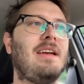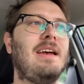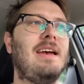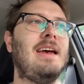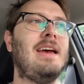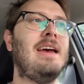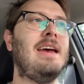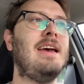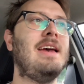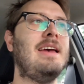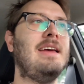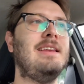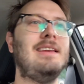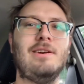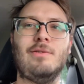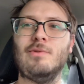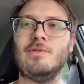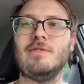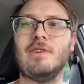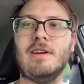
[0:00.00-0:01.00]
and
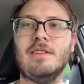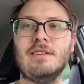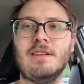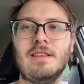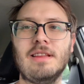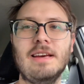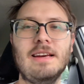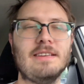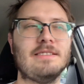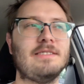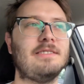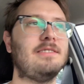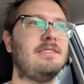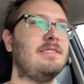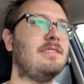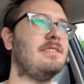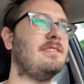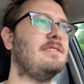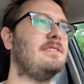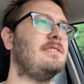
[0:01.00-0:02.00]
it was on the list.
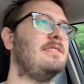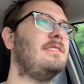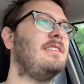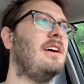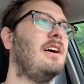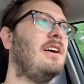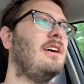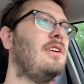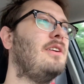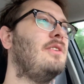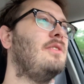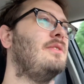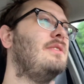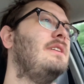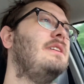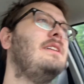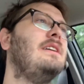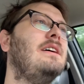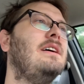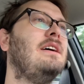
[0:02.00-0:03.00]
So
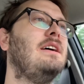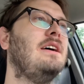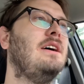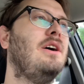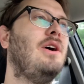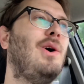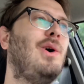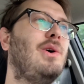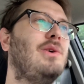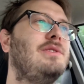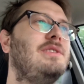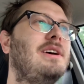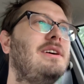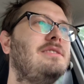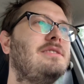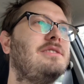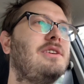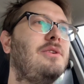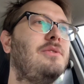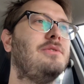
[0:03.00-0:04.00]
Old
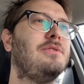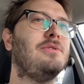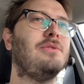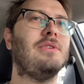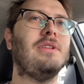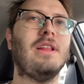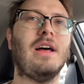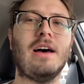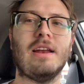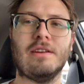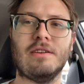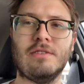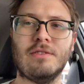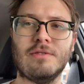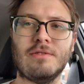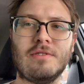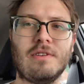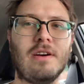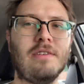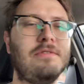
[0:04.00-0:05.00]
Town's going through a lot of
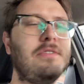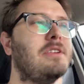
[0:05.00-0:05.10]
new stuff.